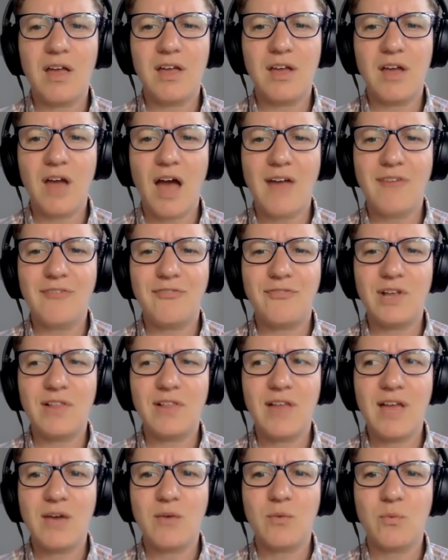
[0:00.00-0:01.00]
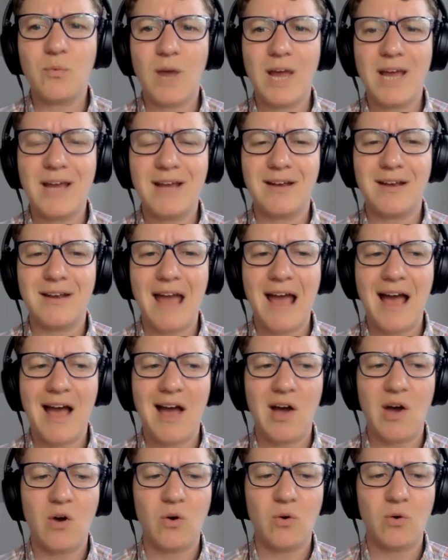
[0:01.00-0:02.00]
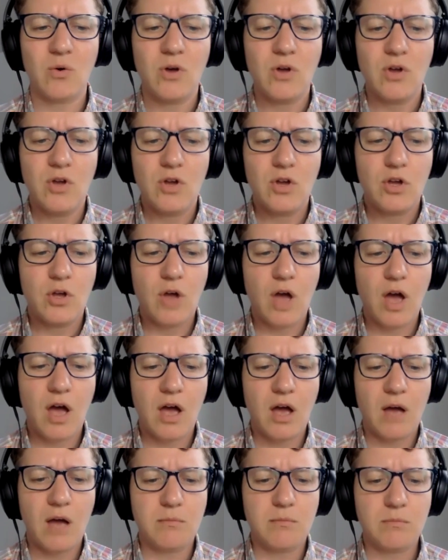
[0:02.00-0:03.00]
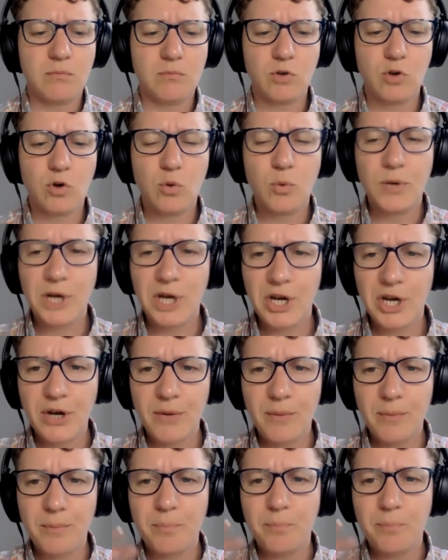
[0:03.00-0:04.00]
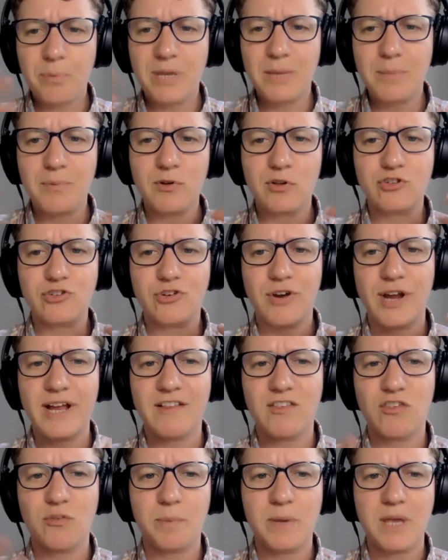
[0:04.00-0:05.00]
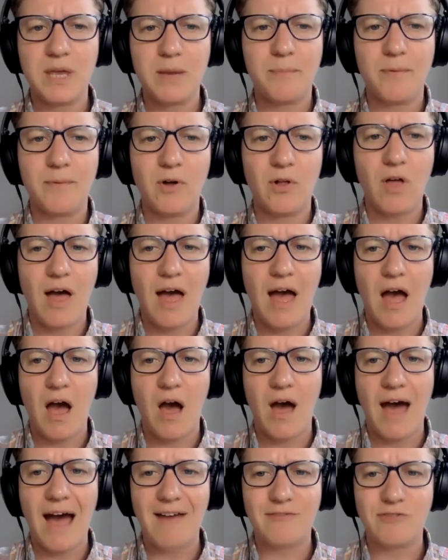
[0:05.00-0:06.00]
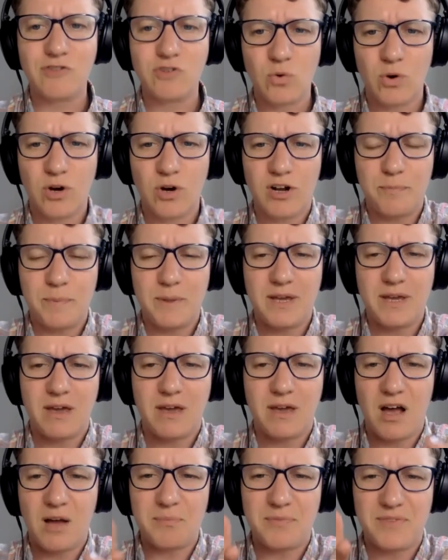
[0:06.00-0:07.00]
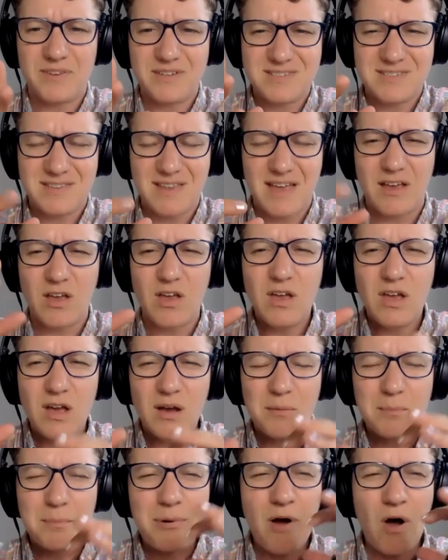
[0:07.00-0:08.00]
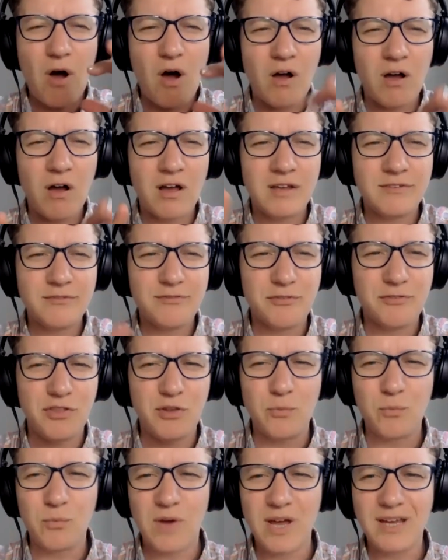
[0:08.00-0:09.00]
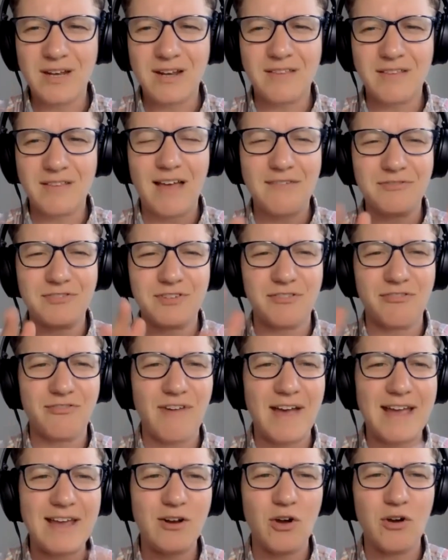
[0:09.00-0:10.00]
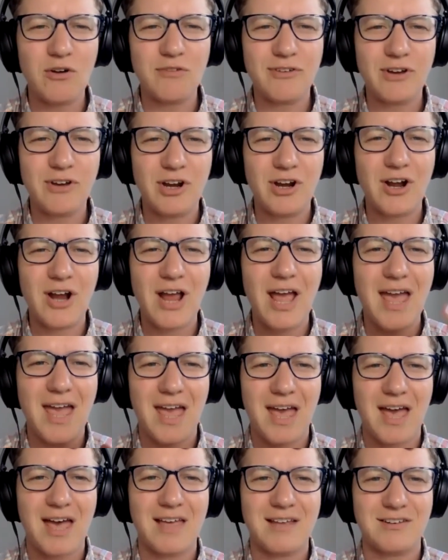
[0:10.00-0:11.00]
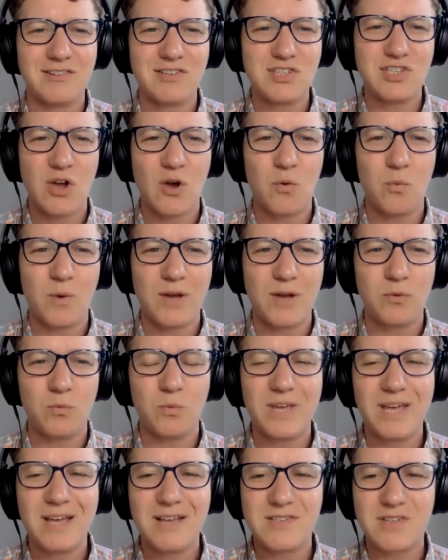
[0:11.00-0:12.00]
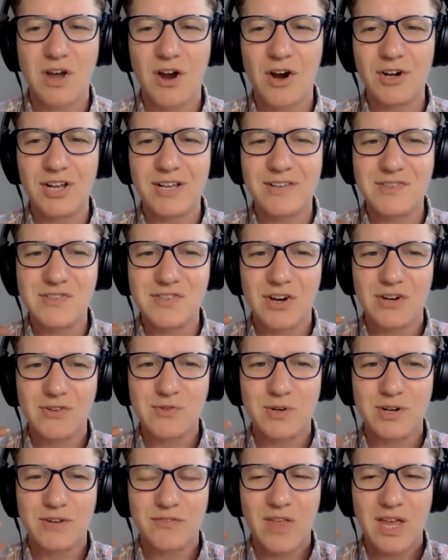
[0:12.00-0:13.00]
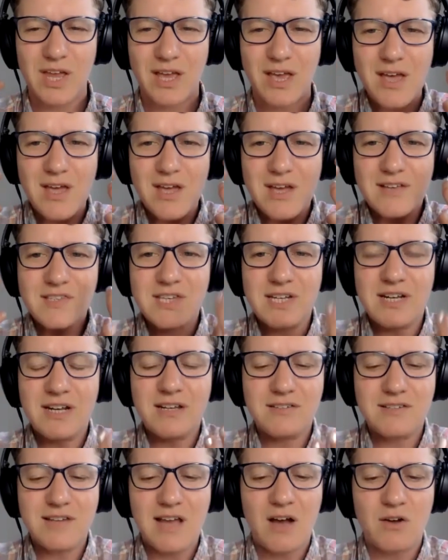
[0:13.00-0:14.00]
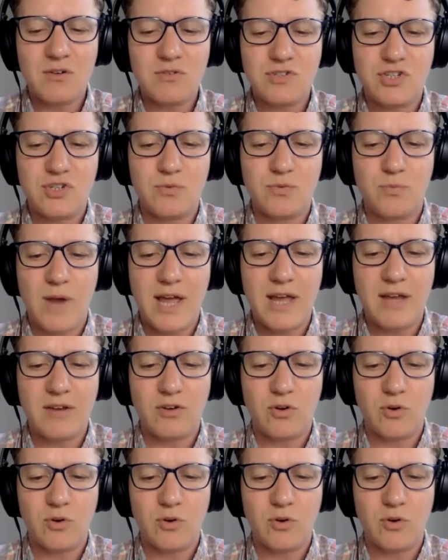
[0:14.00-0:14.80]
I feel like right now, queer people, trans people have sort of become this like pawn for the right and left to fight over. And so when we as artists are sort of like sitting down to write